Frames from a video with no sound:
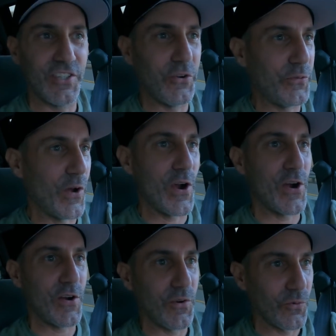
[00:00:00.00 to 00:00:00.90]
so
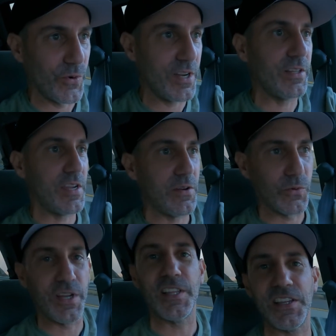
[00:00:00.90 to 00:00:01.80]
far, really,
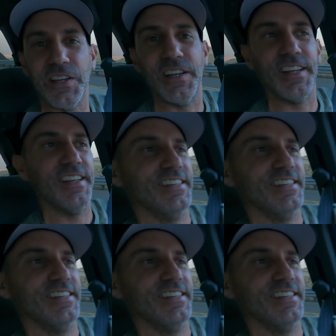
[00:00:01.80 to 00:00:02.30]
really good.